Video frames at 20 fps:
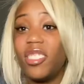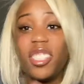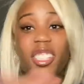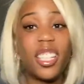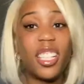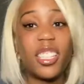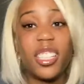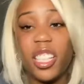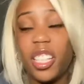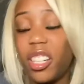
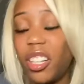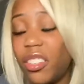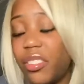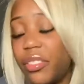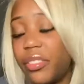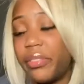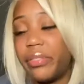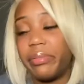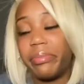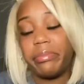I take it off,
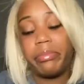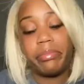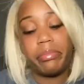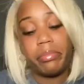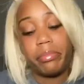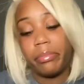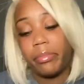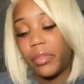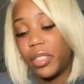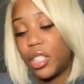
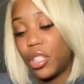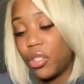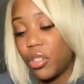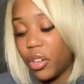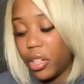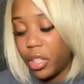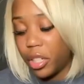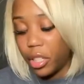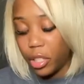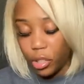it's
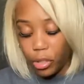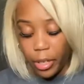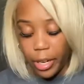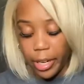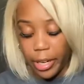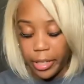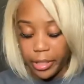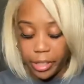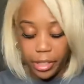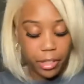going in the
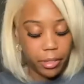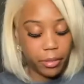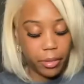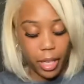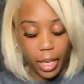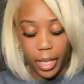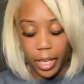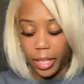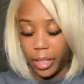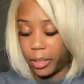trash.
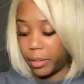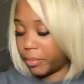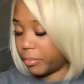Like,